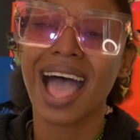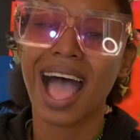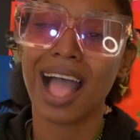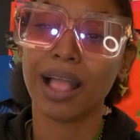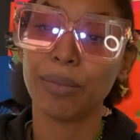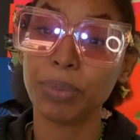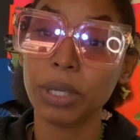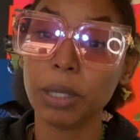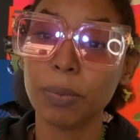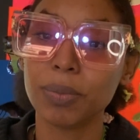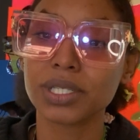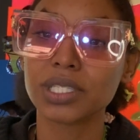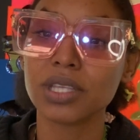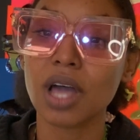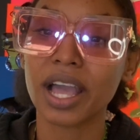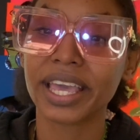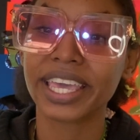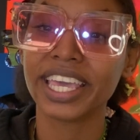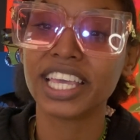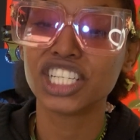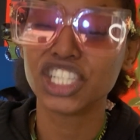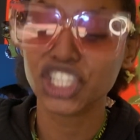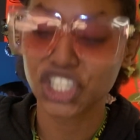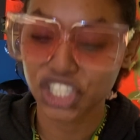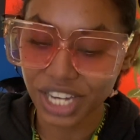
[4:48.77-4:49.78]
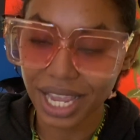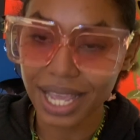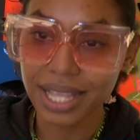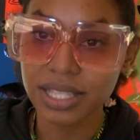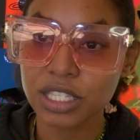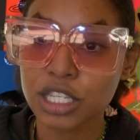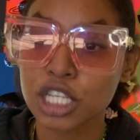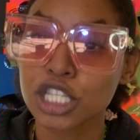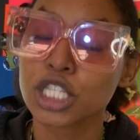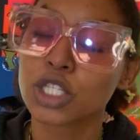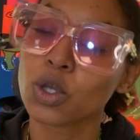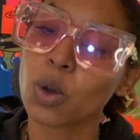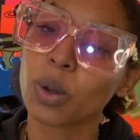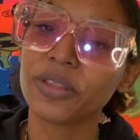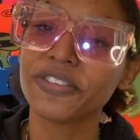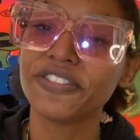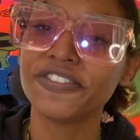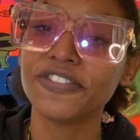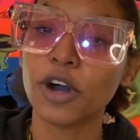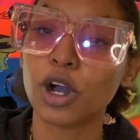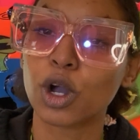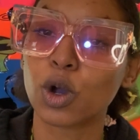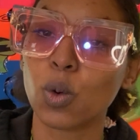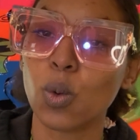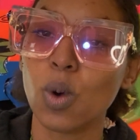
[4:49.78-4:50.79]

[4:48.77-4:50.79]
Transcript: and people talking shit, so the fuck